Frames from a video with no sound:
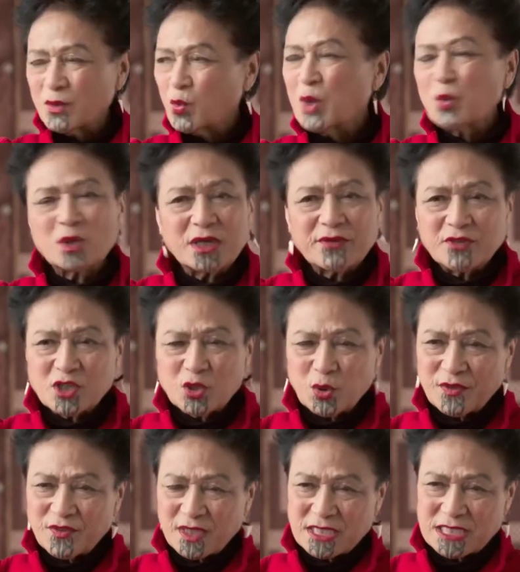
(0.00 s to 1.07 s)
We would never do
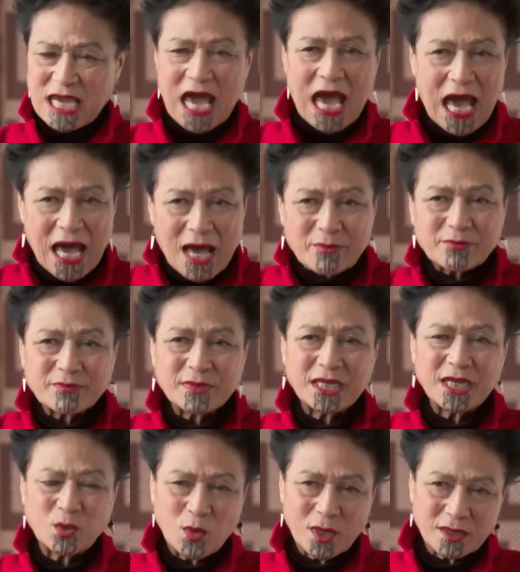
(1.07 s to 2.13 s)
anything to harm
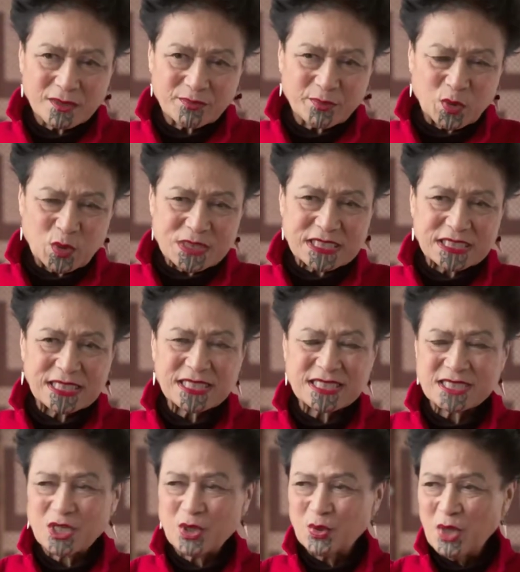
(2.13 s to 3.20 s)
anyone personally,
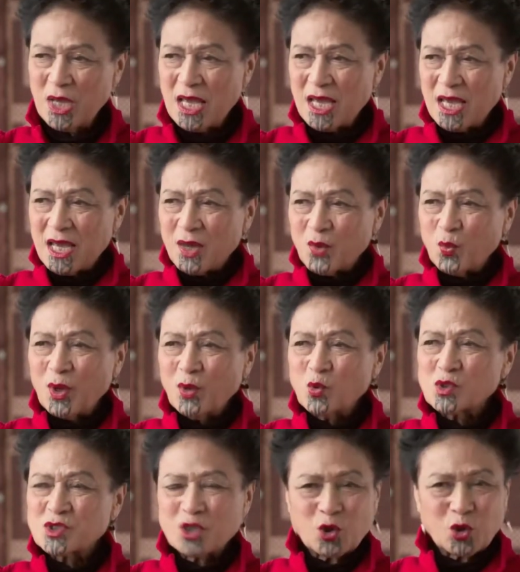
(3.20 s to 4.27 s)
so We've
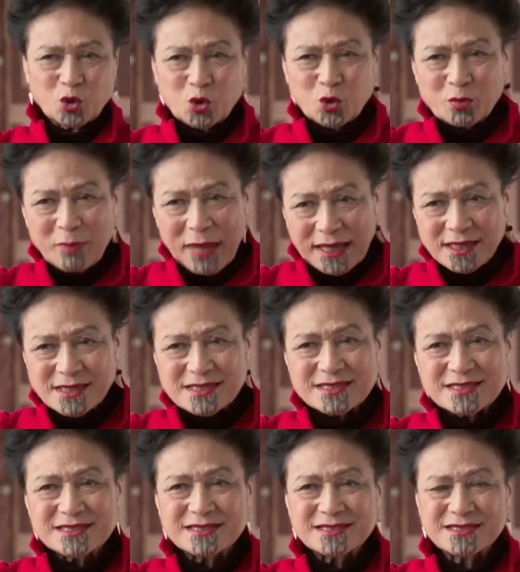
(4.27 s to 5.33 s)
also got good manners,
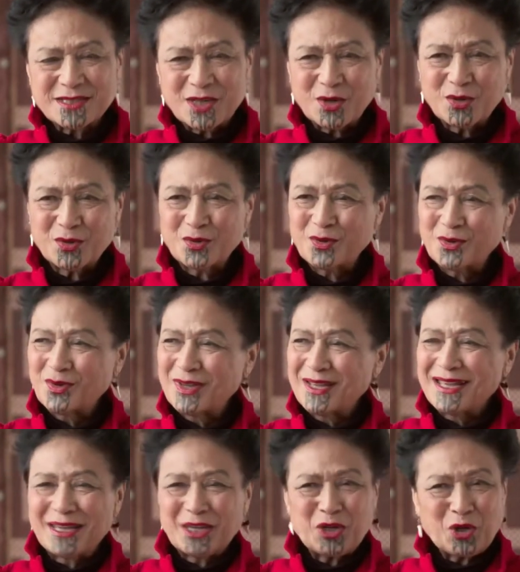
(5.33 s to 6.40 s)
so
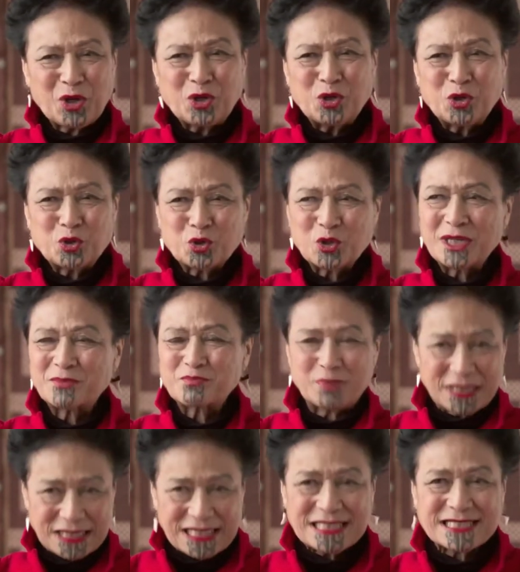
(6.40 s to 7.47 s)
you know, you treat
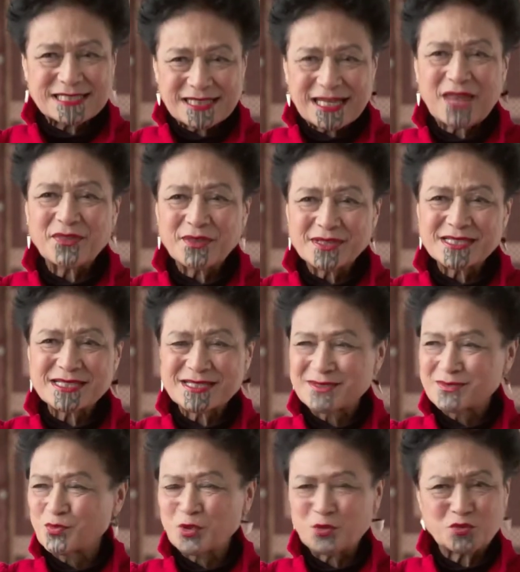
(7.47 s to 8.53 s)
police and others
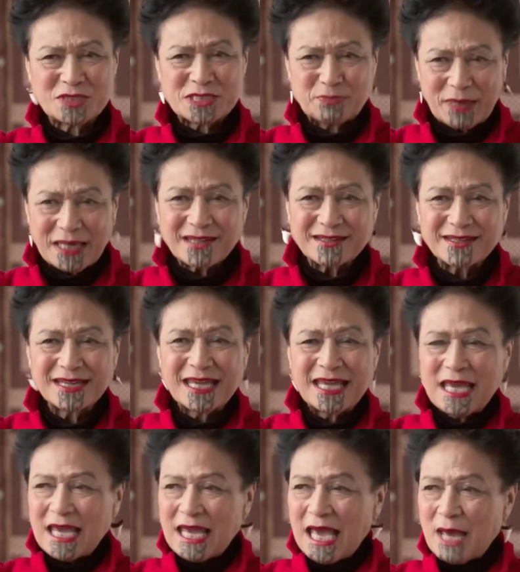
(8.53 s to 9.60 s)
with respect.
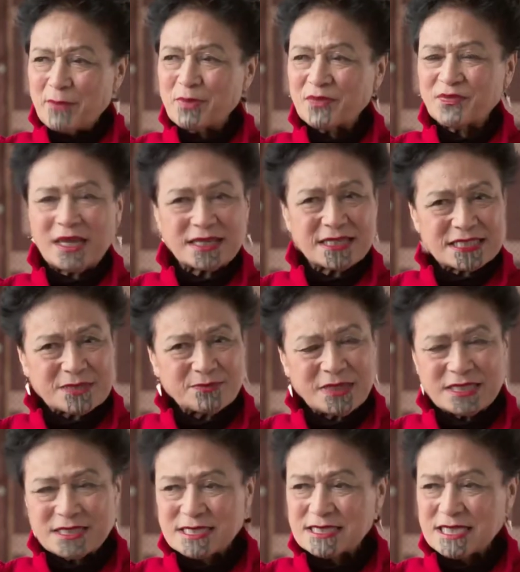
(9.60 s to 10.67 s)
But that doesn't
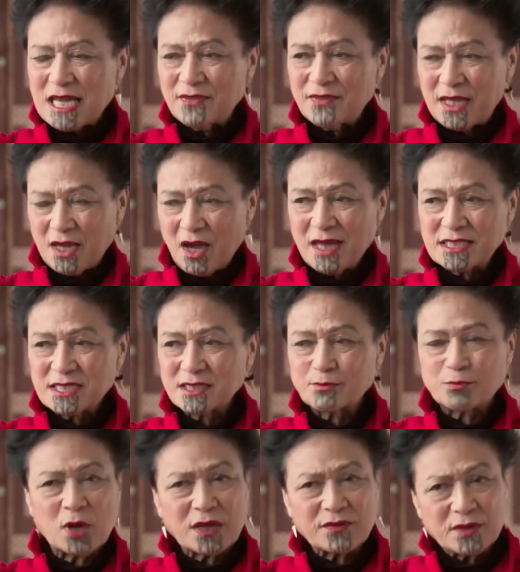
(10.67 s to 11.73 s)
mean to say that I
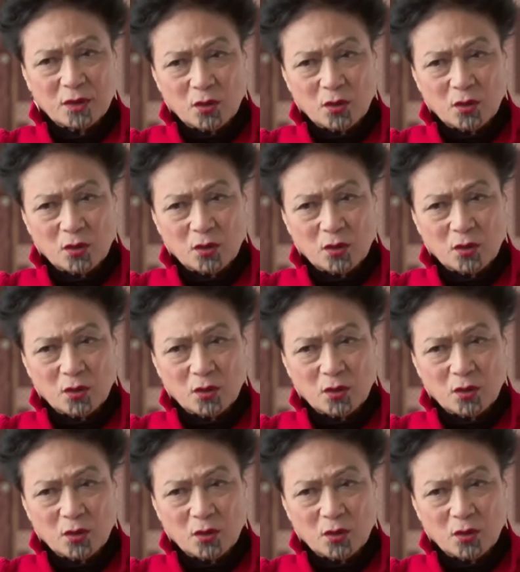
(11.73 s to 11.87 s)
didn't break the